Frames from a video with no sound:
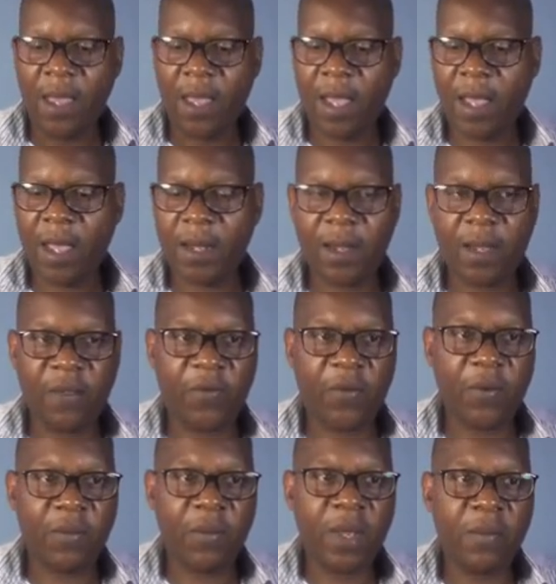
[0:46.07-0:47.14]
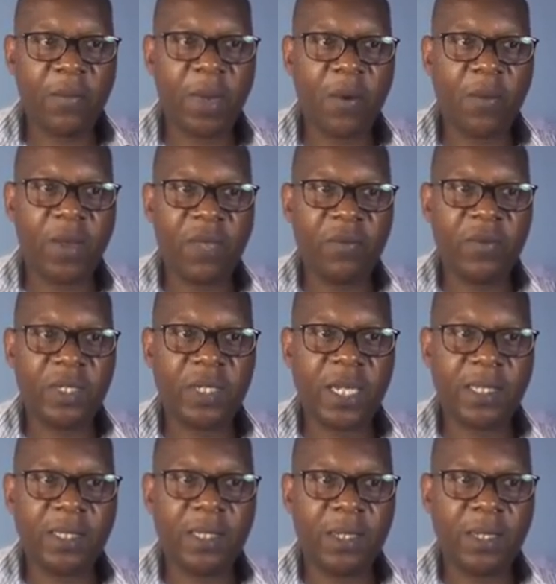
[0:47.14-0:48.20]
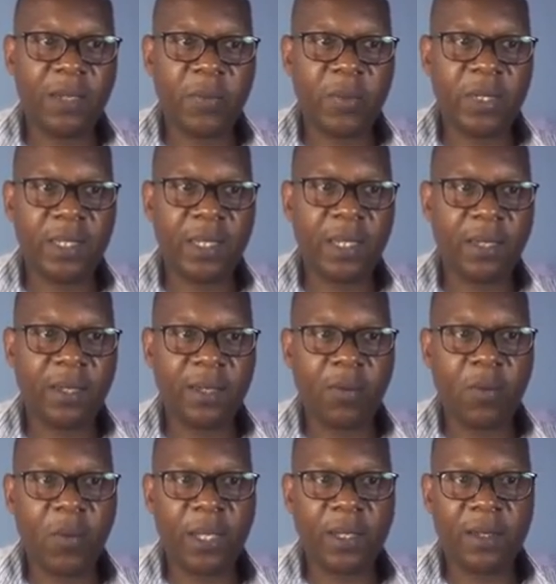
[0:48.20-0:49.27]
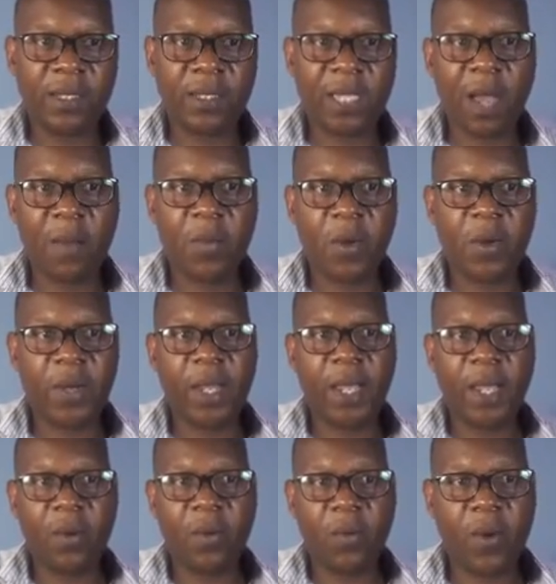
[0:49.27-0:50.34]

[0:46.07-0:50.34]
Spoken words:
And if you remember, we have just presented the weighted sum model,